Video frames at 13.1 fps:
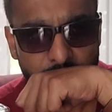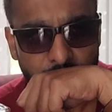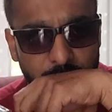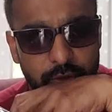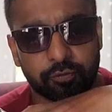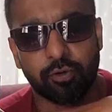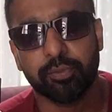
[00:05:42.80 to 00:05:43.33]

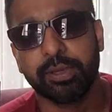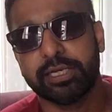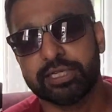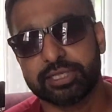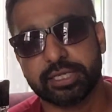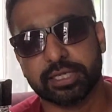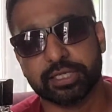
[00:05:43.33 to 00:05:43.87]
So for me,
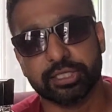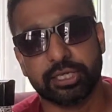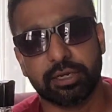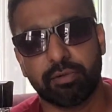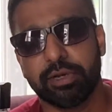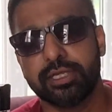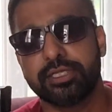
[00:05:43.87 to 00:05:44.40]
it's the
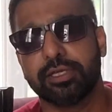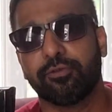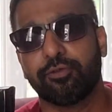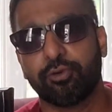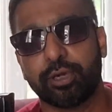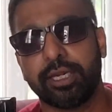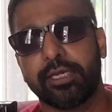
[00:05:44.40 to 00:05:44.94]
citrus, the
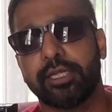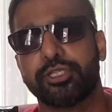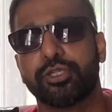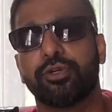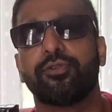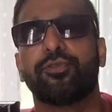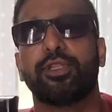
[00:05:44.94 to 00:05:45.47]
fruity nature
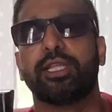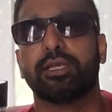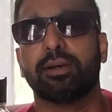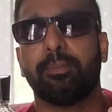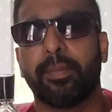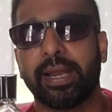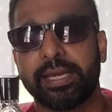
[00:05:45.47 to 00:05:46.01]
of the
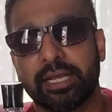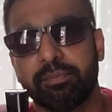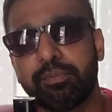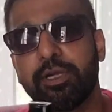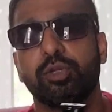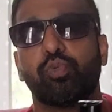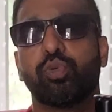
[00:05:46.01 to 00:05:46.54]

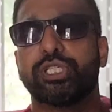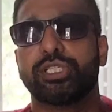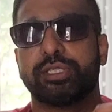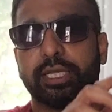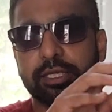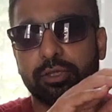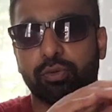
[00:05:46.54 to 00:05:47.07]
pineapple, which is
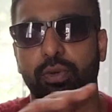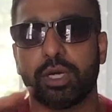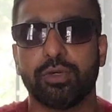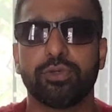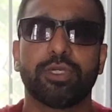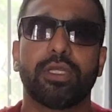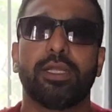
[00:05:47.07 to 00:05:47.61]
there
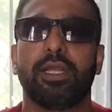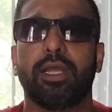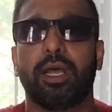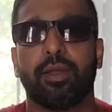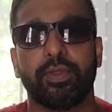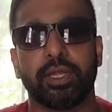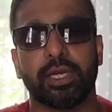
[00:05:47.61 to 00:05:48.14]
throughout.
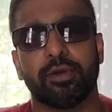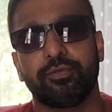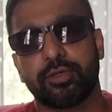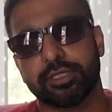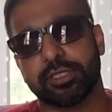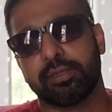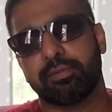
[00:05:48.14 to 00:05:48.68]
Then
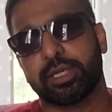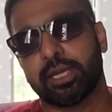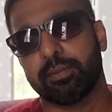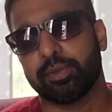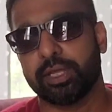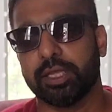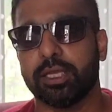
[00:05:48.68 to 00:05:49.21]
after some
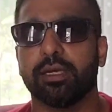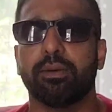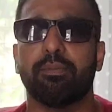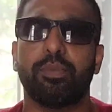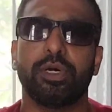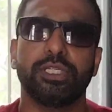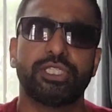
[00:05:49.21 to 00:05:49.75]
time, the
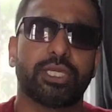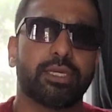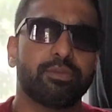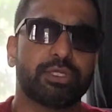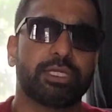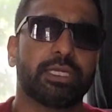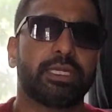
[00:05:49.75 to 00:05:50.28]
birch
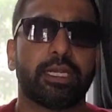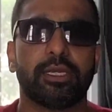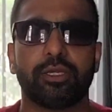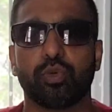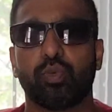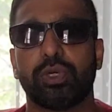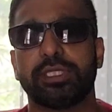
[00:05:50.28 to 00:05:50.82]
comes in, and
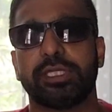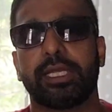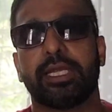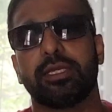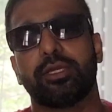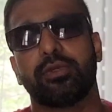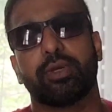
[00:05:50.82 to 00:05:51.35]
towards the
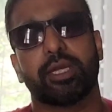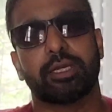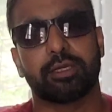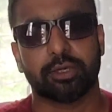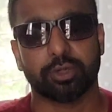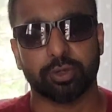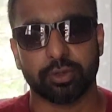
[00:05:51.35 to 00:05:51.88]
end, you
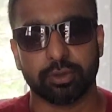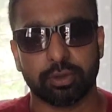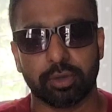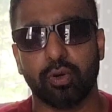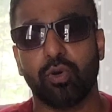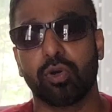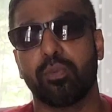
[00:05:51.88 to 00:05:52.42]
get your
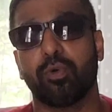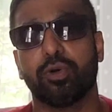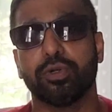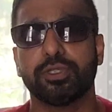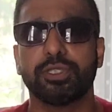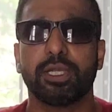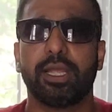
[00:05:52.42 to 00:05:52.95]
oak
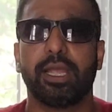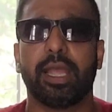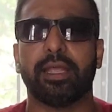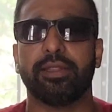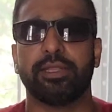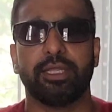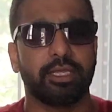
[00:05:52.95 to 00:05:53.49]
moss
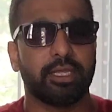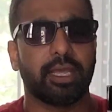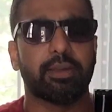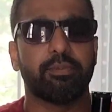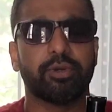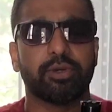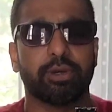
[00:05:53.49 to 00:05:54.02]
and the
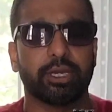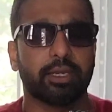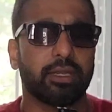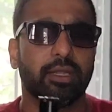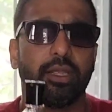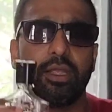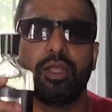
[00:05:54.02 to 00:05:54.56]
ambergris.
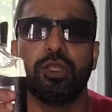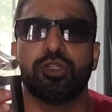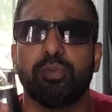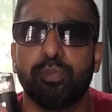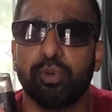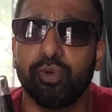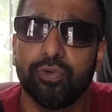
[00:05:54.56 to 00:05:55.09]
So
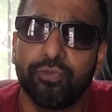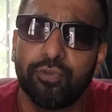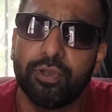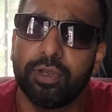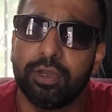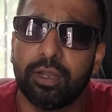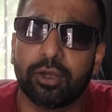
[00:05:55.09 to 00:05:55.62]

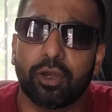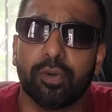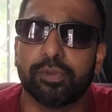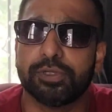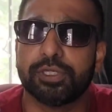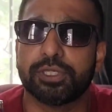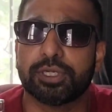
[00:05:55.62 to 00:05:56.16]
beautiful
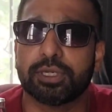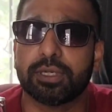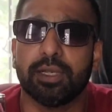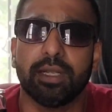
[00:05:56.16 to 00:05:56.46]
composition.